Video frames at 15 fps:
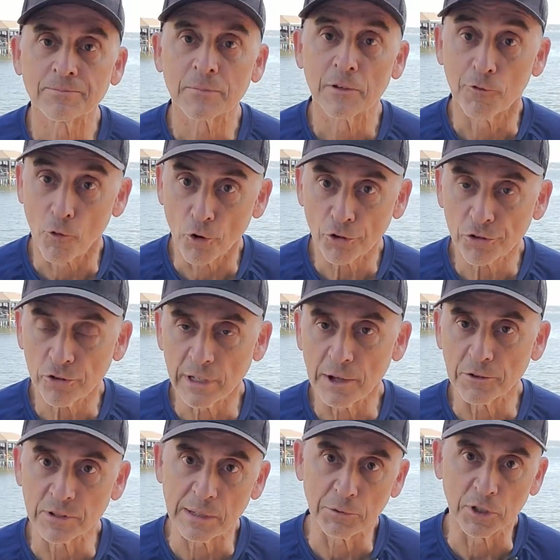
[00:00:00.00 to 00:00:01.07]
Fortunately, I
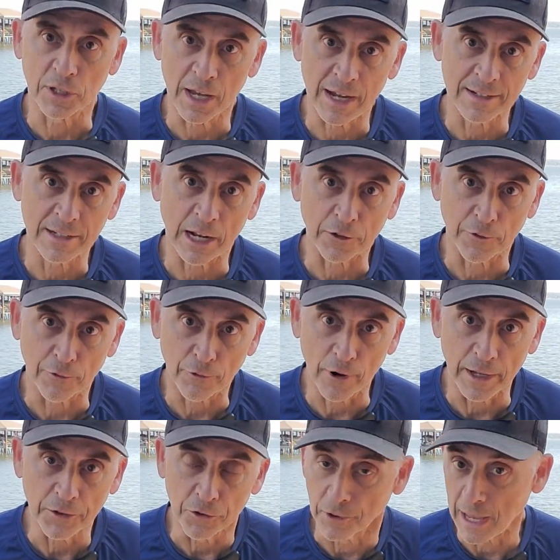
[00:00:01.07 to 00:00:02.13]
was able to contact a
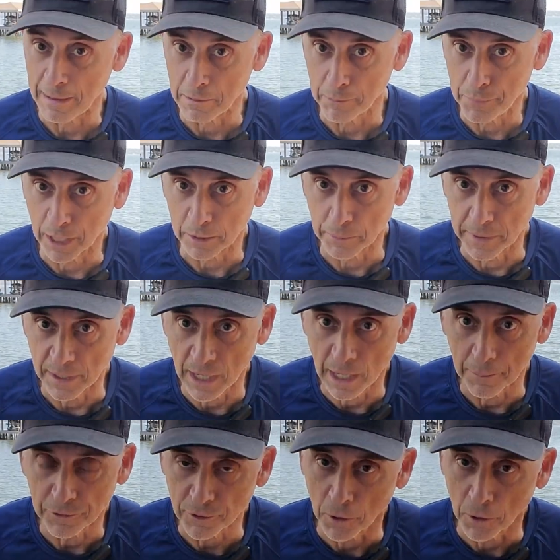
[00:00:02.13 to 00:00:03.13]
friend who came and picked me up.